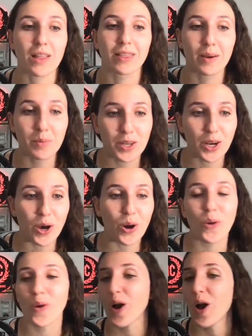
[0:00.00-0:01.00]
Let me
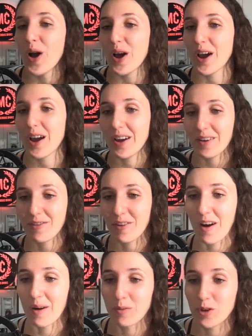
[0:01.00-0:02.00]
know if
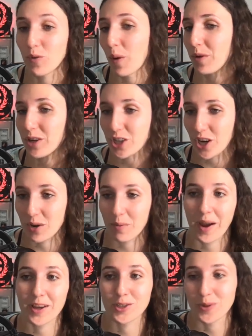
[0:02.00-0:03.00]
you want me to share
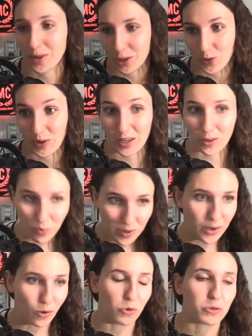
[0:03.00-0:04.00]
my
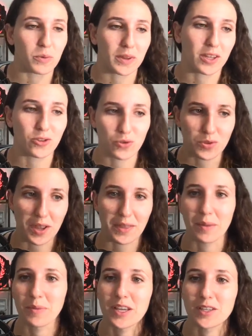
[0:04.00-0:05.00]
2023 goals when I do set
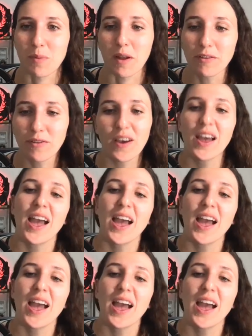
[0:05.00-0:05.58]
them next month.